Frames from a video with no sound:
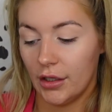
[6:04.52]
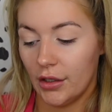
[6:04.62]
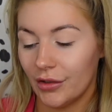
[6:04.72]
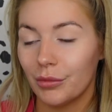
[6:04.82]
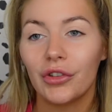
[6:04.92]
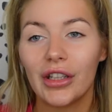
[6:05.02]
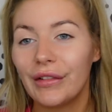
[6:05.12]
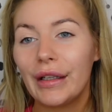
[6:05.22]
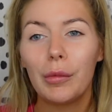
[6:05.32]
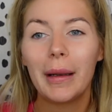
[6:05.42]
So I'm just going to
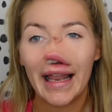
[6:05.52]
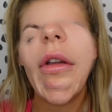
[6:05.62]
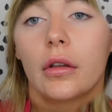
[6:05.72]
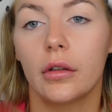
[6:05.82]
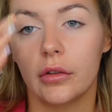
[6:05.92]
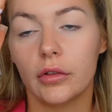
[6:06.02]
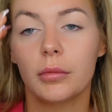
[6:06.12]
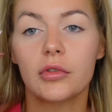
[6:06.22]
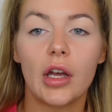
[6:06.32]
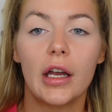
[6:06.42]
have a little play. So I'm
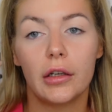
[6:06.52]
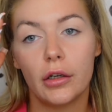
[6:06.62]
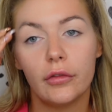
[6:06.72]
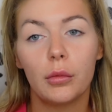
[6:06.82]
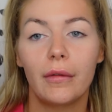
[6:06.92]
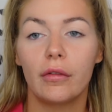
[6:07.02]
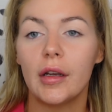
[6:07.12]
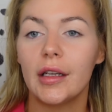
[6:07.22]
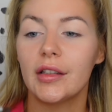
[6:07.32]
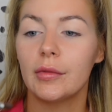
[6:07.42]
starting off with a
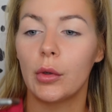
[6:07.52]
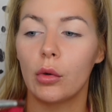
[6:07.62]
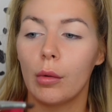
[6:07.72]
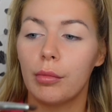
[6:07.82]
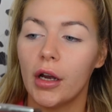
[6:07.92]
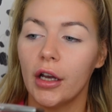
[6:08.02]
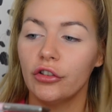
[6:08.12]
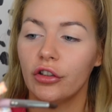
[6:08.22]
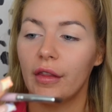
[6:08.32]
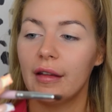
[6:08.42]
really small
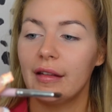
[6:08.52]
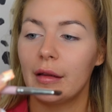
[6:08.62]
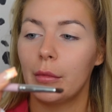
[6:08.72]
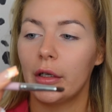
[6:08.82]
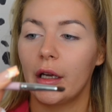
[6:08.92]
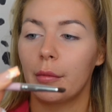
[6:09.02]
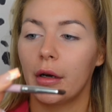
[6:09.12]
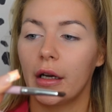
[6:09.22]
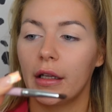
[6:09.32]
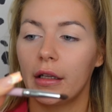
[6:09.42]
brush. This is the Molly
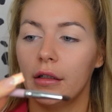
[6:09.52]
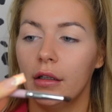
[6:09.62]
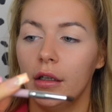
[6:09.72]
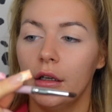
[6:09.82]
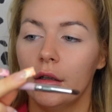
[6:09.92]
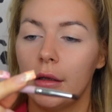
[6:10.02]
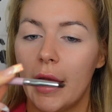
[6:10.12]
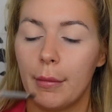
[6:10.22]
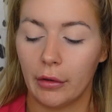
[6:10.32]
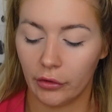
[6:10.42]
O'Brien
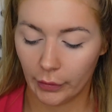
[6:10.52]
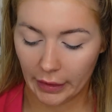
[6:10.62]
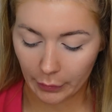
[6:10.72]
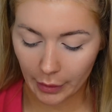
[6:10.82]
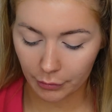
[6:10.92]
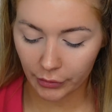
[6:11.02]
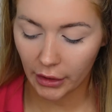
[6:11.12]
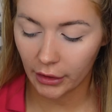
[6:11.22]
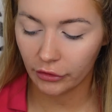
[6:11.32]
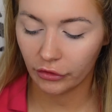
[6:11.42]
MO21
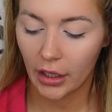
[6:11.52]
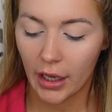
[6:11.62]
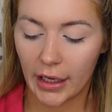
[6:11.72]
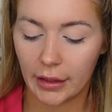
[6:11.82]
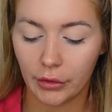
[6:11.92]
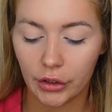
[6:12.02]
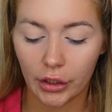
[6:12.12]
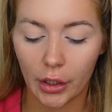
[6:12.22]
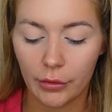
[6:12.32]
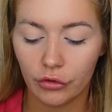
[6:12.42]
brush. And I'm going to
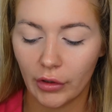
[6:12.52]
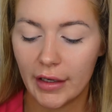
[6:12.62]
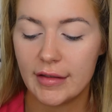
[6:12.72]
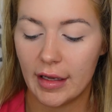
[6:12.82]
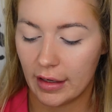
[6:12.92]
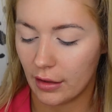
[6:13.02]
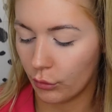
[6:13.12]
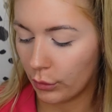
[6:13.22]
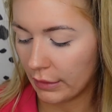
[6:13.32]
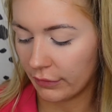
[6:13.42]
go straight
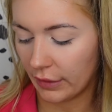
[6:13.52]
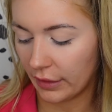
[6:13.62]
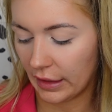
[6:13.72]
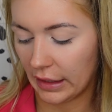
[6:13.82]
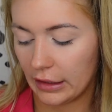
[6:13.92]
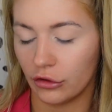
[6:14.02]
in with the